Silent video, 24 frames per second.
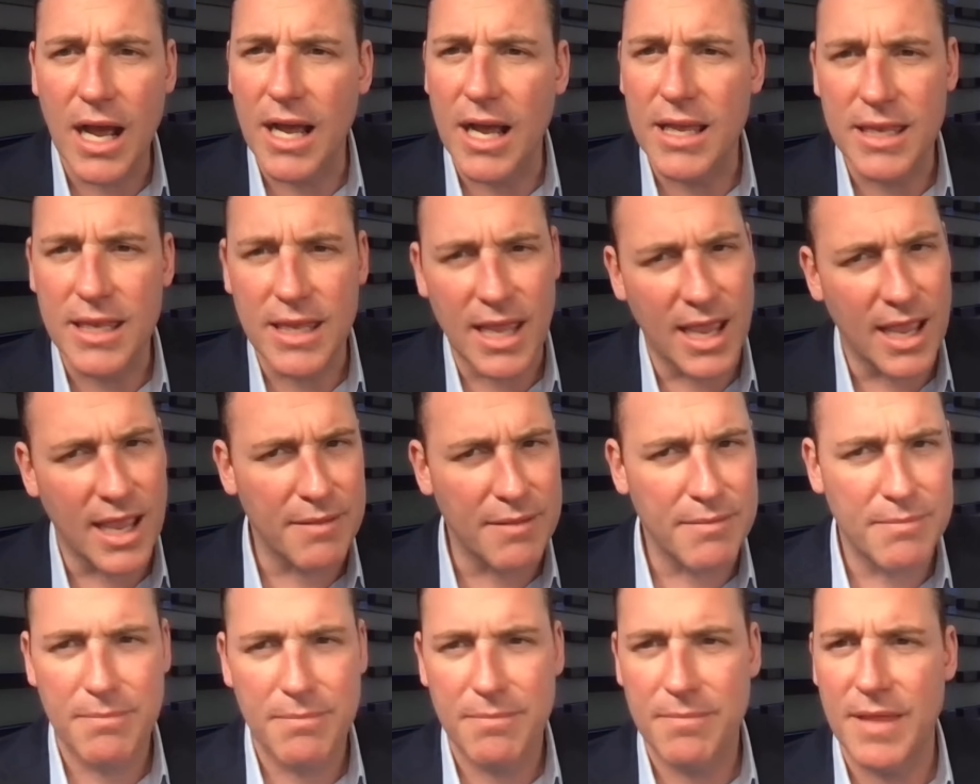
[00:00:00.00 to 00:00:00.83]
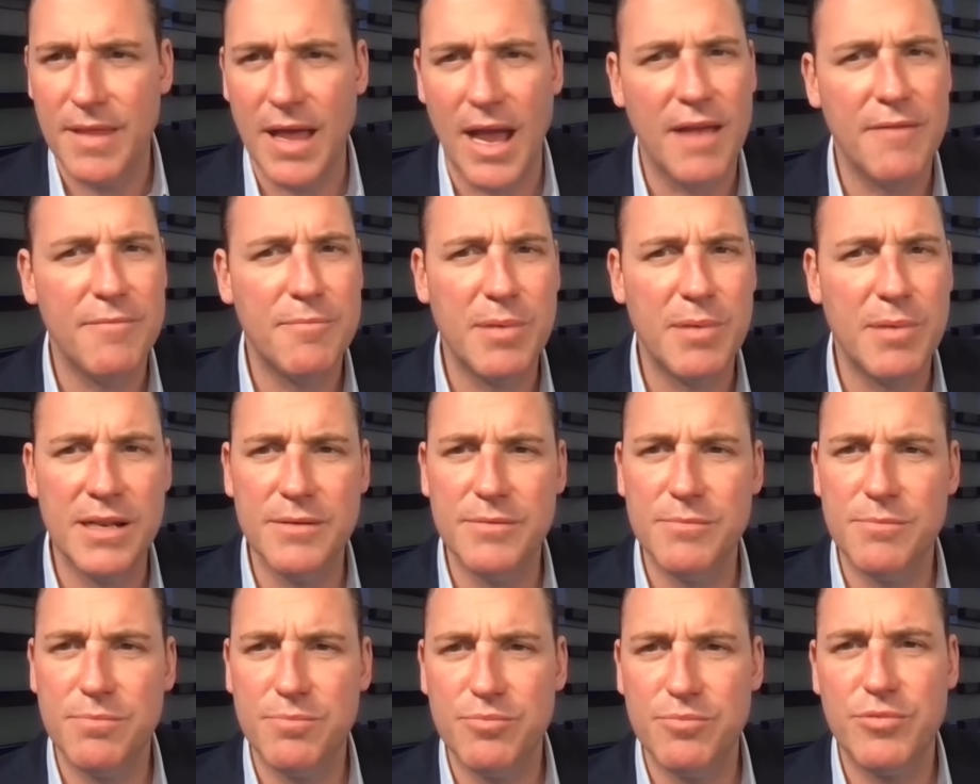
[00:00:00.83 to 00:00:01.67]
Yeah,
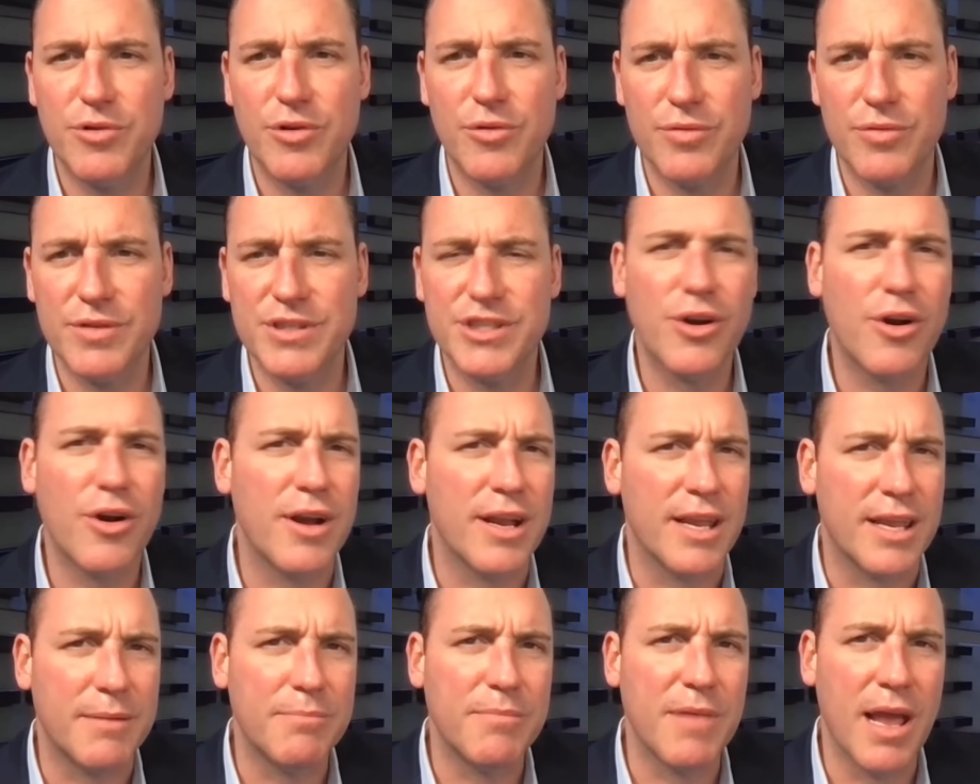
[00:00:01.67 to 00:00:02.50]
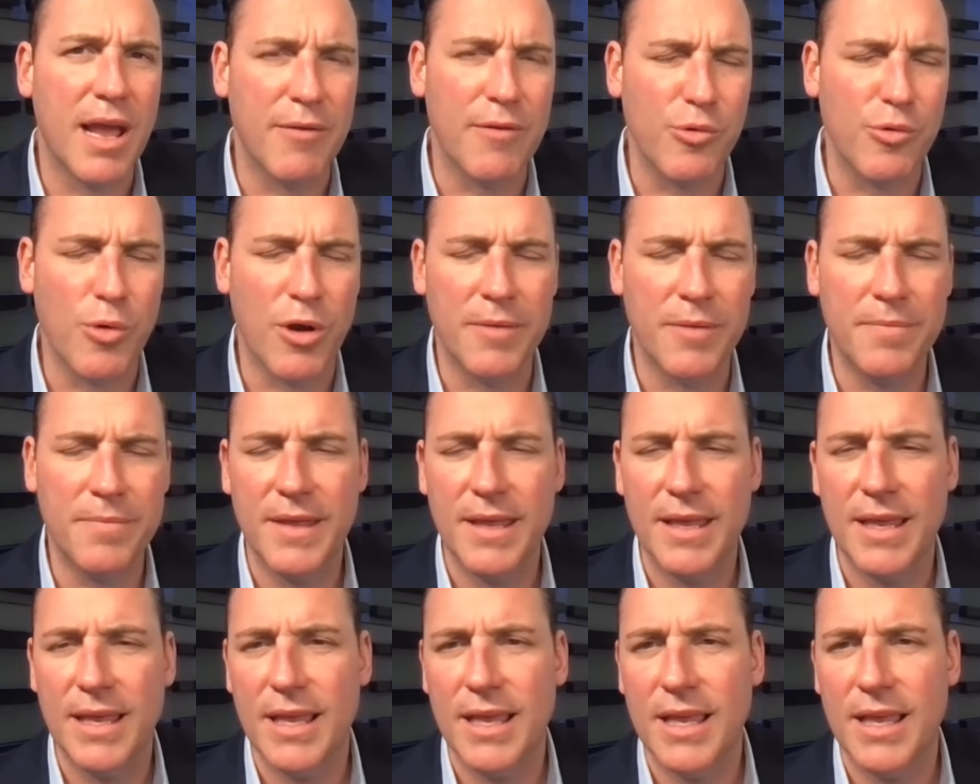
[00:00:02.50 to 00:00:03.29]
sorry, everyone.